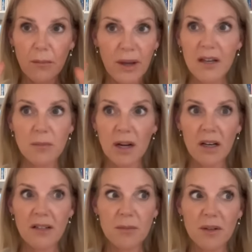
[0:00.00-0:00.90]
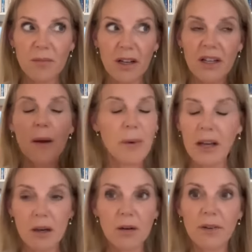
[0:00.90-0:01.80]
begged my husband, I'm like, cut my
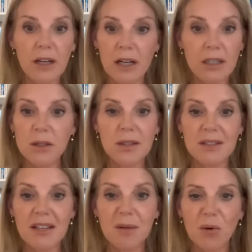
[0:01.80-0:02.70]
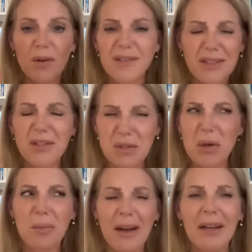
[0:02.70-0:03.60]
head off. I can't do this anymore. It's just
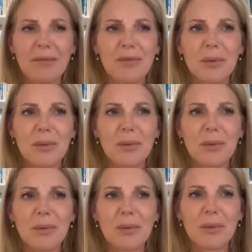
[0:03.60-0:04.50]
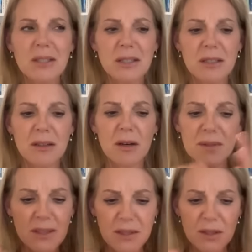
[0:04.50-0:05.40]
so painful. It was just, I
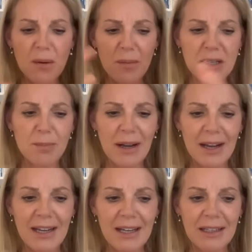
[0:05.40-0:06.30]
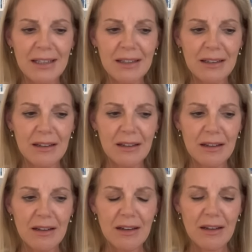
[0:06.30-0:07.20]
was in so much pain
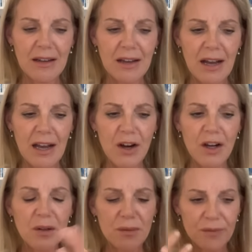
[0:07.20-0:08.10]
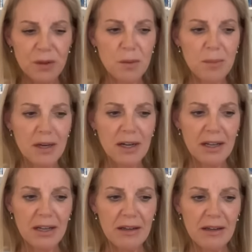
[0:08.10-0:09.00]
and I could feel my